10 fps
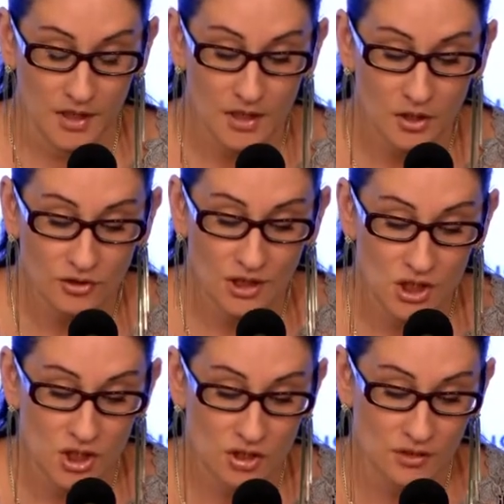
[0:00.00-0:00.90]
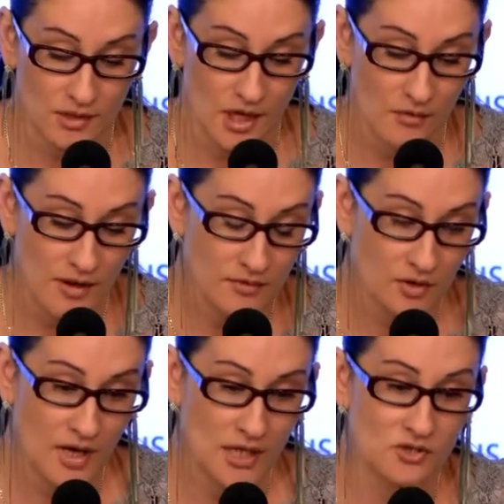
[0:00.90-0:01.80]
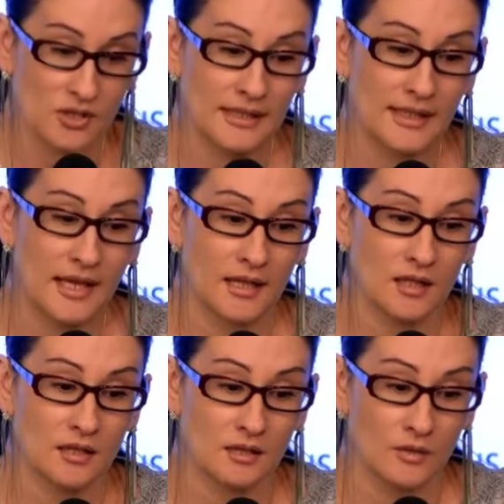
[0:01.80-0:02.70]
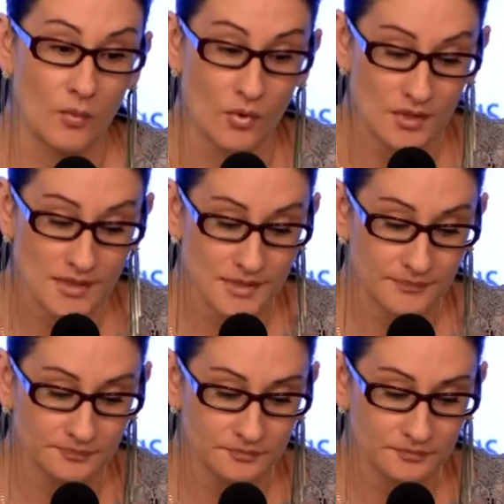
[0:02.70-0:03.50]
Her condition, however, gradually get worse,